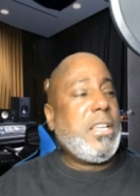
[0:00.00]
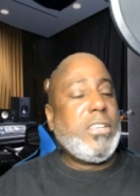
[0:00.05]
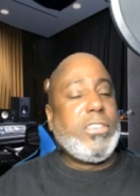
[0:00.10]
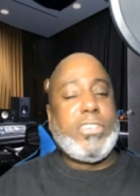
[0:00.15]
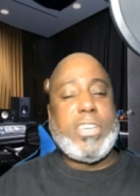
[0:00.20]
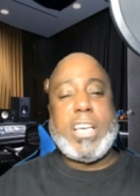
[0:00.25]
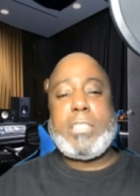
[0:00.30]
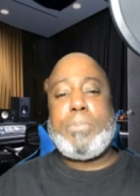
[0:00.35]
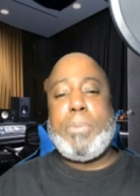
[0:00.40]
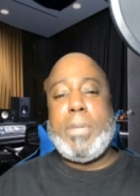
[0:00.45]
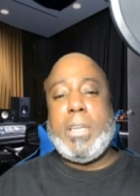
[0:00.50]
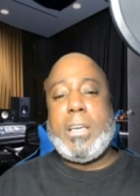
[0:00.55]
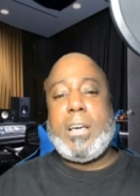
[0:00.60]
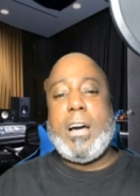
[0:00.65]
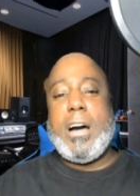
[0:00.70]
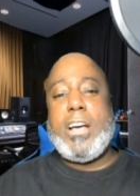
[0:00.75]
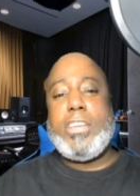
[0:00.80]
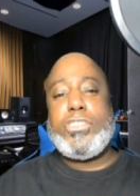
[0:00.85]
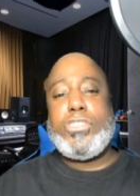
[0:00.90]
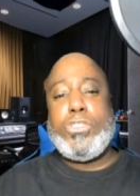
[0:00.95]
Just
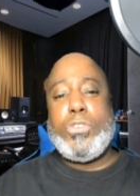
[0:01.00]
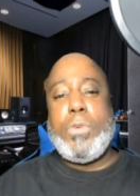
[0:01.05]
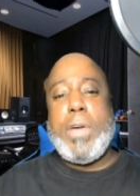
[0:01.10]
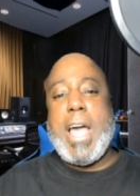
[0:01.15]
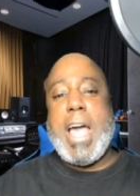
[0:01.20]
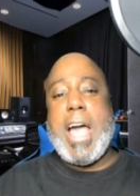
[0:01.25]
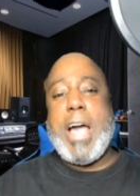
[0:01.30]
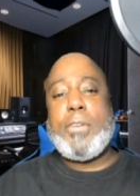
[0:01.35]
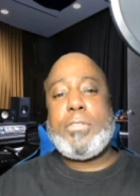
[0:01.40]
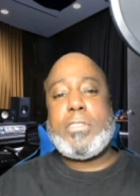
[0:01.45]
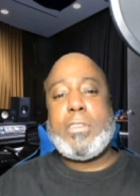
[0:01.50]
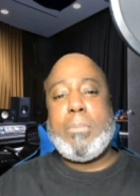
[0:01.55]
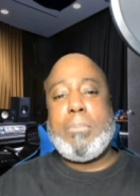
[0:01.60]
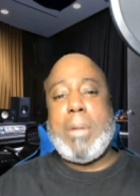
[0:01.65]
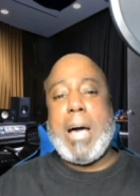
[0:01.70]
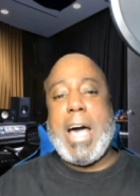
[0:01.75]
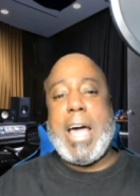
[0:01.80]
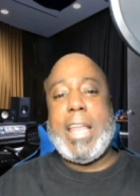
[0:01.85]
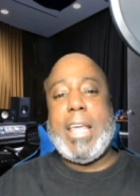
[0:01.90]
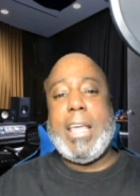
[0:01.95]
because you have
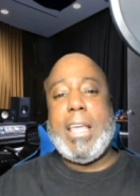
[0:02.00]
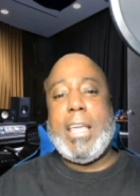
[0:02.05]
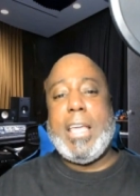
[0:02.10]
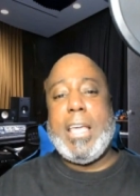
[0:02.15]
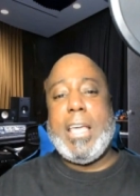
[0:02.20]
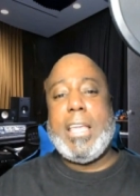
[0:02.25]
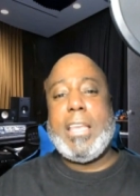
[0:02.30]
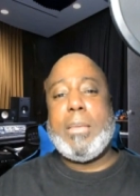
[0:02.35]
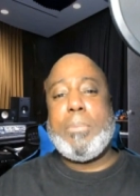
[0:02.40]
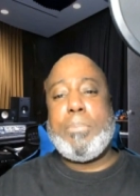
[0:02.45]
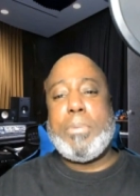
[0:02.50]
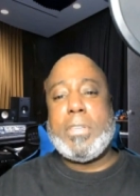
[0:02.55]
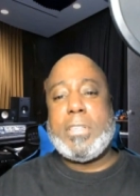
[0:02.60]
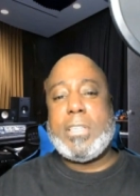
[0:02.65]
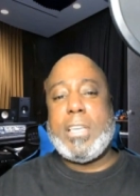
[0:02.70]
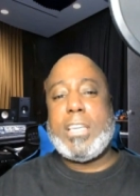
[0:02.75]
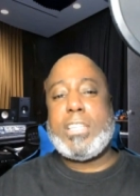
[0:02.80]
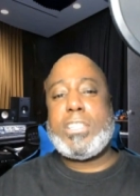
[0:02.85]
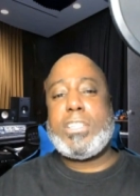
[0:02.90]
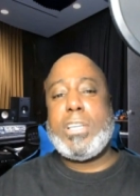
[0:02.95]
somebody in the
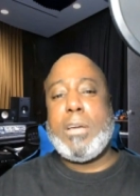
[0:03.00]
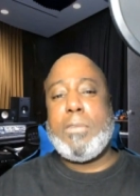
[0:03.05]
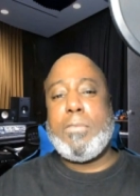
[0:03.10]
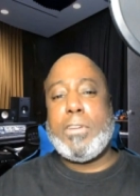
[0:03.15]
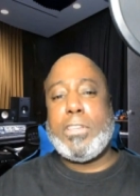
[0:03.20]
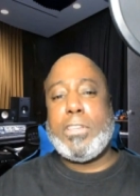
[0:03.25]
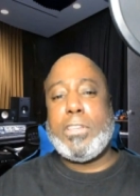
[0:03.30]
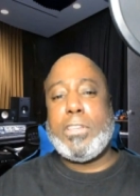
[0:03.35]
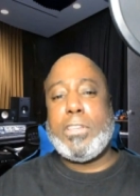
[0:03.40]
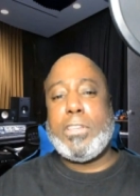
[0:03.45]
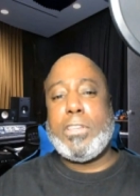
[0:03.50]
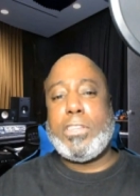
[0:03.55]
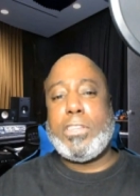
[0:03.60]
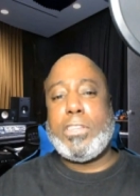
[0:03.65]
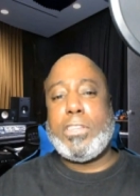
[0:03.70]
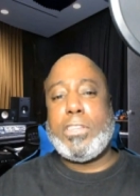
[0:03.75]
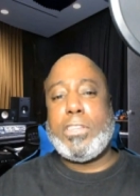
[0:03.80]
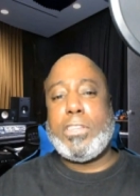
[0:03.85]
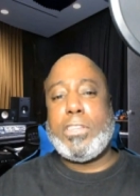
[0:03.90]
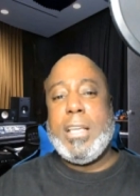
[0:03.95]
position of
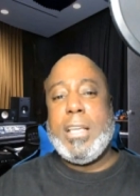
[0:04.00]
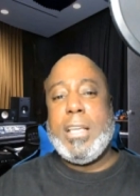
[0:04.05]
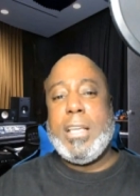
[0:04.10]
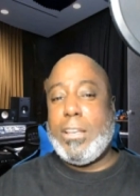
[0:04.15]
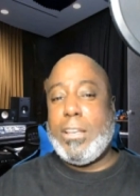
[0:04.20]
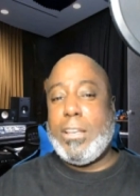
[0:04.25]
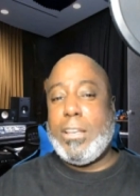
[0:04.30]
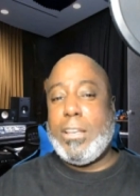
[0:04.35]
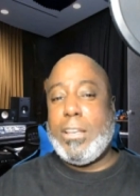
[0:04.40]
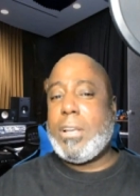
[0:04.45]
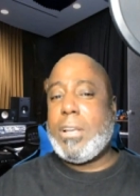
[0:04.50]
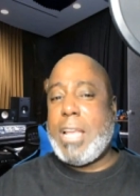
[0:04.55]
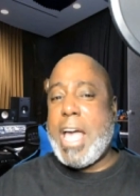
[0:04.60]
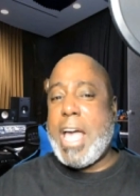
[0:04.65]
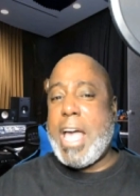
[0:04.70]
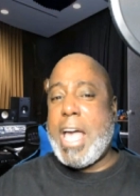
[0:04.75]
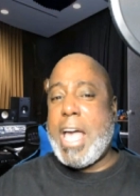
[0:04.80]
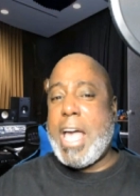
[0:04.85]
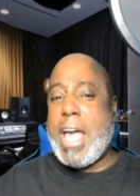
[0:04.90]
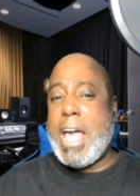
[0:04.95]
authority that look
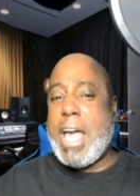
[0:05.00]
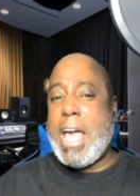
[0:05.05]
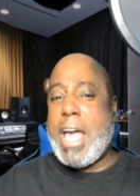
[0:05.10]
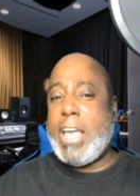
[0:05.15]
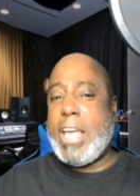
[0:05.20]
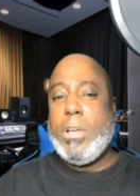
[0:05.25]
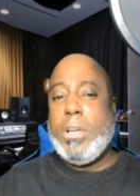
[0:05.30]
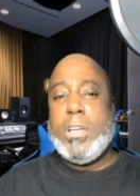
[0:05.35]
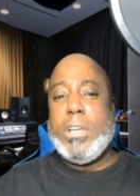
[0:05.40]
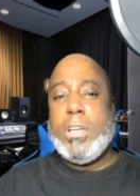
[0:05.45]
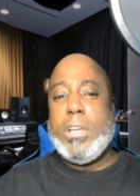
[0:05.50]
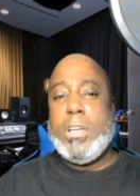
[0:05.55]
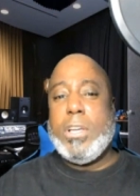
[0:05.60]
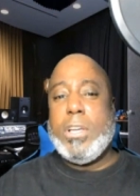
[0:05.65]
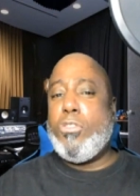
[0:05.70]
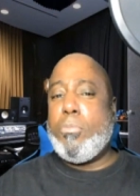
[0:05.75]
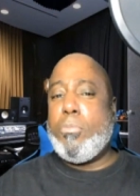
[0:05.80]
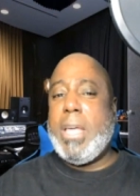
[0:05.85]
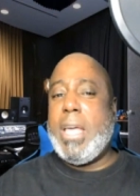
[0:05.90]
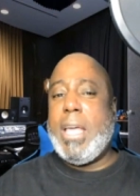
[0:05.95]
like you,
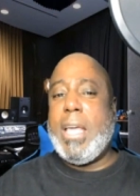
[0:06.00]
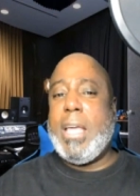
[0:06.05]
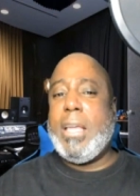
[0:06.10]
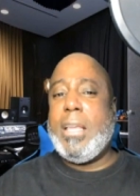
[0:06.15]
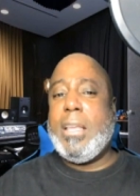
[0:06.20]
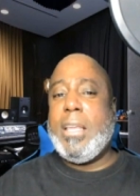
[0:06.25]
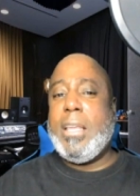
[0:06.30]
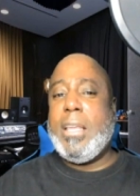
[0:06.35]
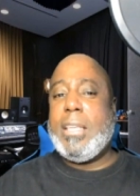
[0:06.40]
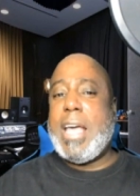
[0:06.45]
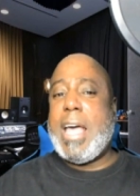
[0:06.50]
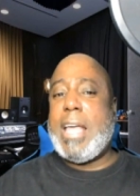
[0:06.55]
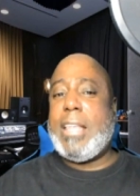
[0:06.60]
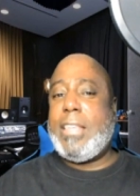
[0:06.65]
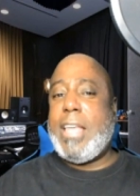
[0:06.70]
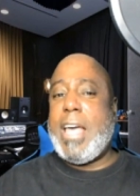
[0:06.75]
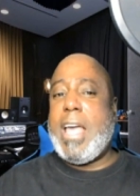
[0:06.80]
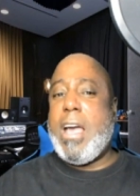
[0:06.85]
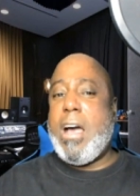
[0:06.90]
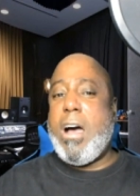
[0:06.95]
don't mean
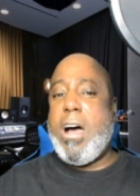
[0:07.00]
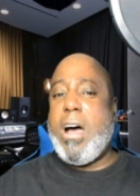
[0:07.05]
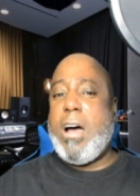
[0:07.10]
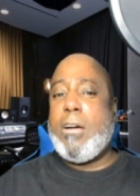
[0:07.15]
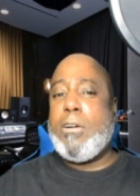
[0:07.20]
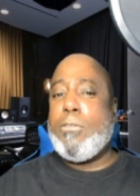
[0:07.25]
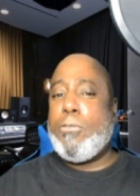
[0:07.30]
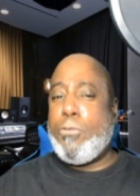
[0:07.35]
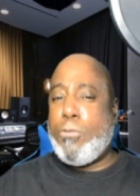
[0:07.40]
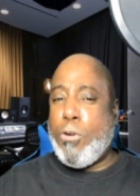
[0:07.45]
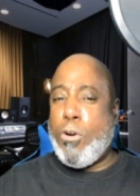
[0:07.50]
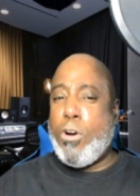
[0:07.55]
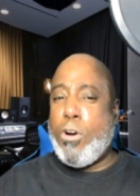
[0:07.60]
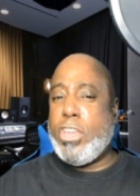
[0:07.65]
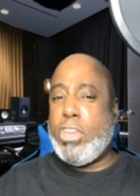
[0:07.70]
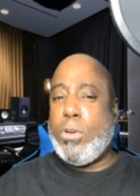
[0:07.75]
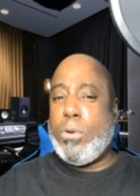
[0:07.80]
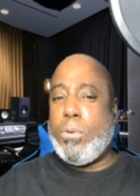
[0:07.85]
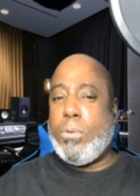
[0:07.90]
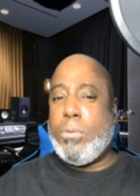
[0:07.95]
that they are
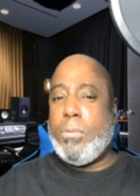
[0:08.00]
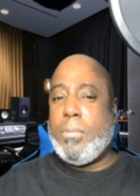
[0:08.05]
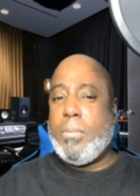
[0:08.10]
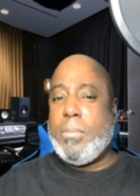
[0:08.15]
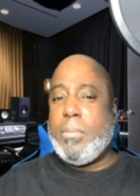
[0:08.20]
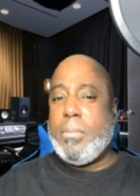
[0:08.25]
for you.